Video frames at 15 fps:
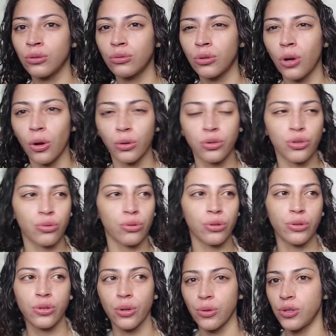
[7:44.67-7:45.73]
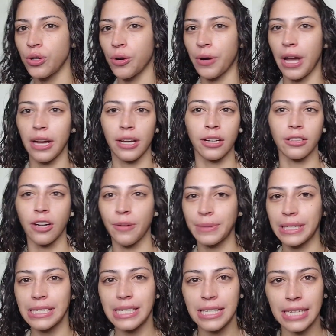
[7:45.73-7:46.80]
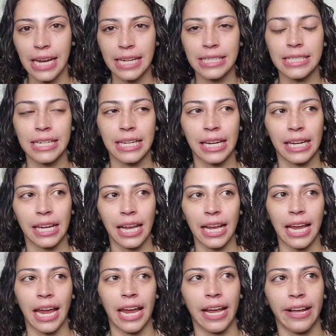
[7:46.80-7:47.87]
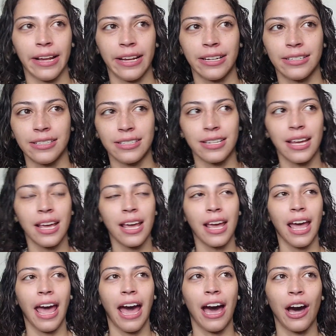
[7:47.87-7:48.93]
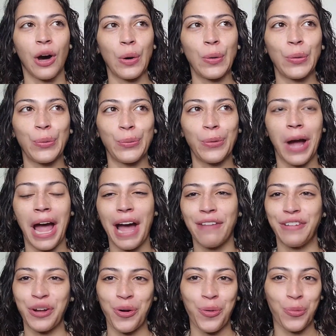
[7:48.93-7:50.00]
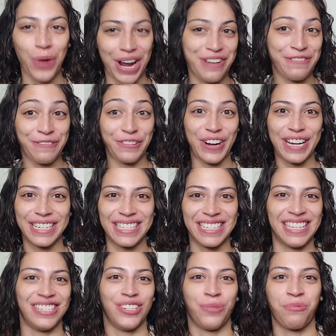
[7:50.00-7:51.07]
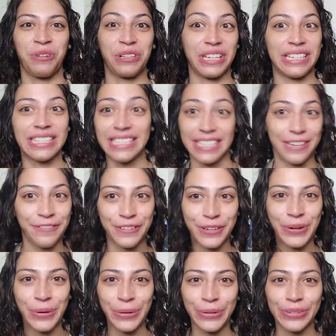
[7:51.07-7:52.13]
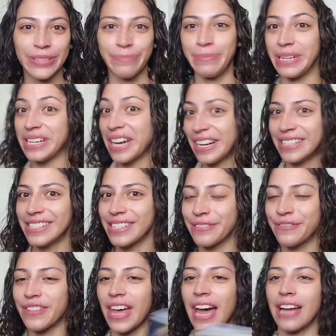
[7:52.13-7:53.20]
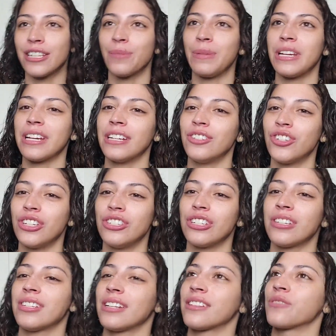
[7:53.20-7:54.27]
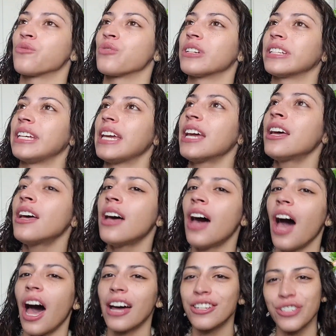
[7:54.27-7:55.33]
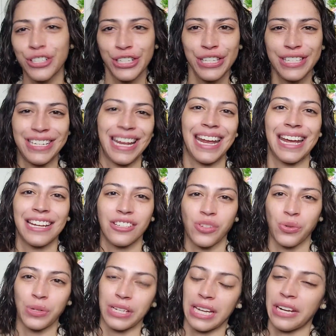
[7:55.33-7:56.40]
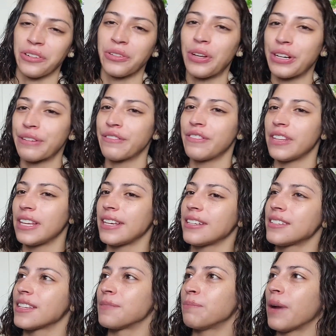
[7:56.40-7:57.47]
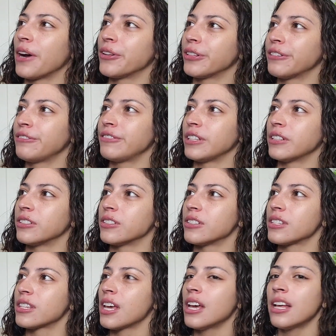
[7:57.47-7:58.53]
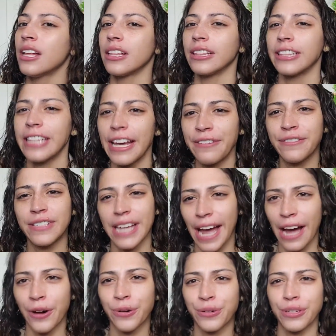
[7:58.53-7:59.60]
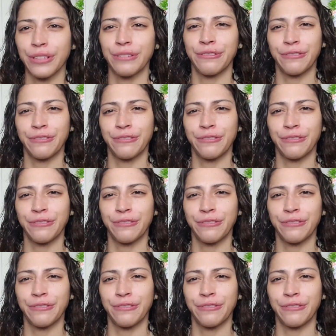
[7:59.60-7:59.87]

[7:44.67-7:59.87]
cultural socioeconomic standing, and how having a white friend is really difficult because of that, because she just doesn't really understand or get a lot of things, and Paola feels left out of